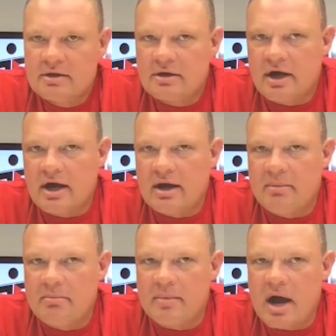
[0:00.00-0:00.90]

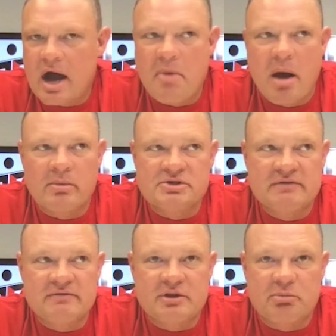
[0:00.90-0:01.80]
I'm almost
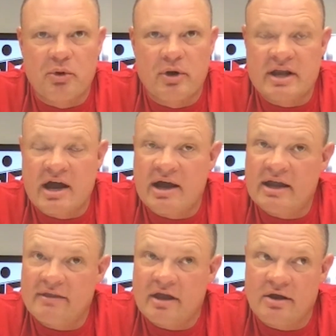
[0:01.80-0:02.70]
even to the point now, I
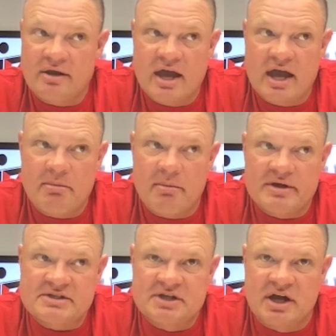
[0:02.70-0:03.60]
ain't there yet, but my
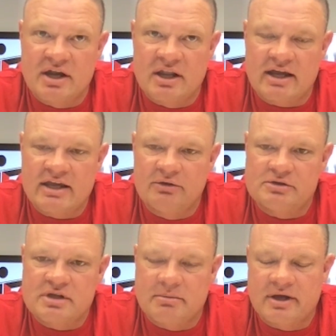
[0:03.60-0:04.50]
son, like, he'll do
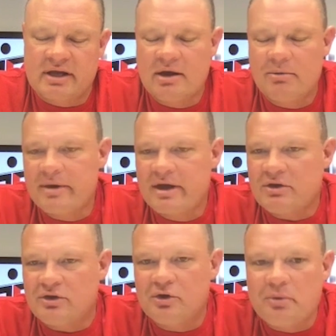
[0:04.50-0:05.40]
something like, God, what am I
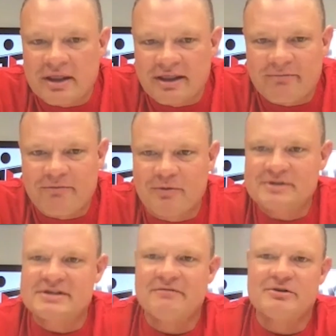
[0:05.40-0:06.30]
doing? Like, I'm
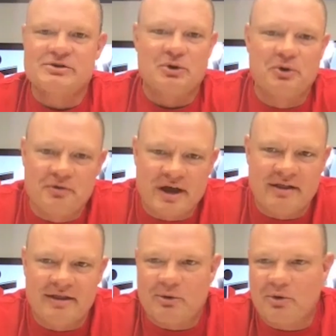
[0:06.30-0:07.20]
47 years old
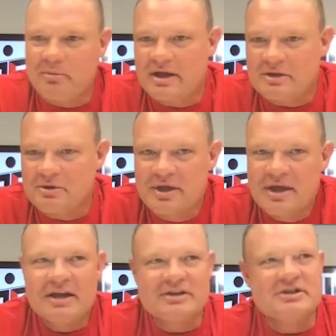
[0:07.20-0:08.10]
now. Like, what am I doing?
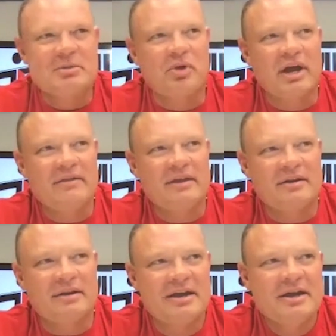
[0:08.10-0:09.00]
I was on a plane the other
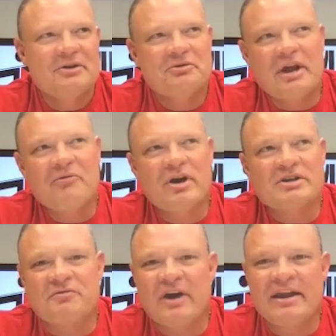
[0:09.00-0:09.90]
day. Dude, I watched
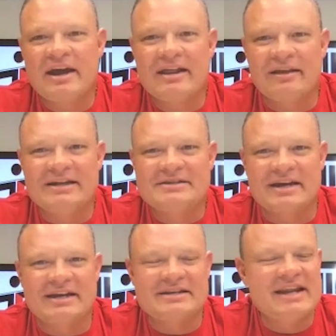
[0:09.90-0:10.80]
Friday Night Lights
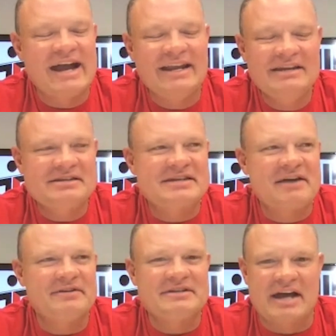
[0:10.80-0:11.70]
like
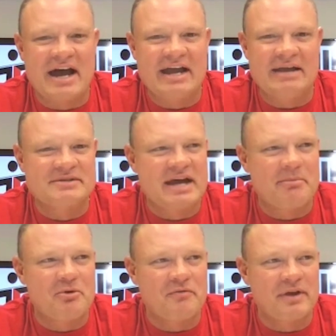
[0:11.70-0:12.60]
97 times, that
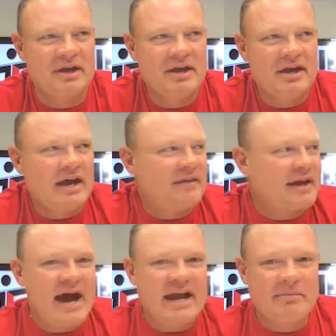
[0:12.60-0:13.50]
movie. And the
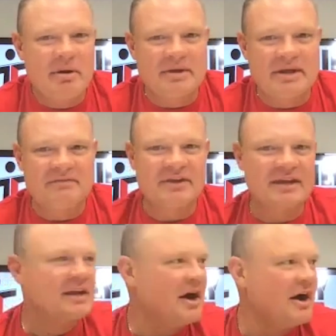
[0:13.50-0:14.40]
guy come up and give the
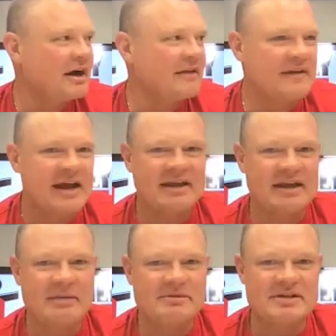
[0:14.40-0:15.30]
kid a hug at the end and
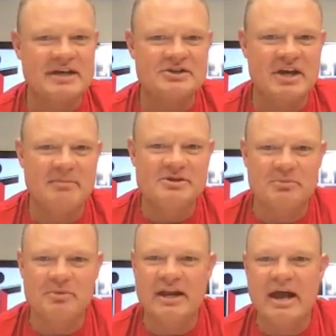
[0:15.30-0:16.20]
gave him a state championship
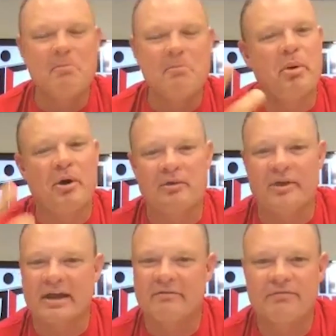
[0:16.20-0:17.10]
ring. And I'm bawling
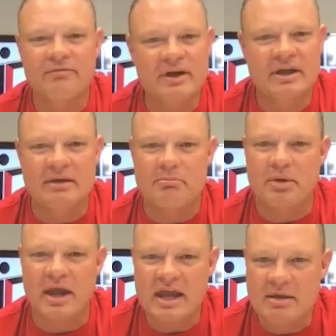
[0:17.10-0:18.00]
like a freaking
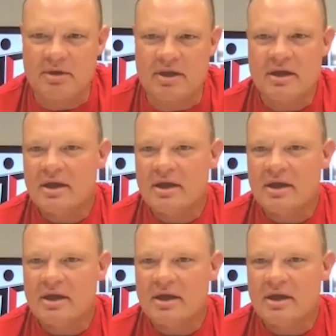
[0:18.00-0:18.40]
baby.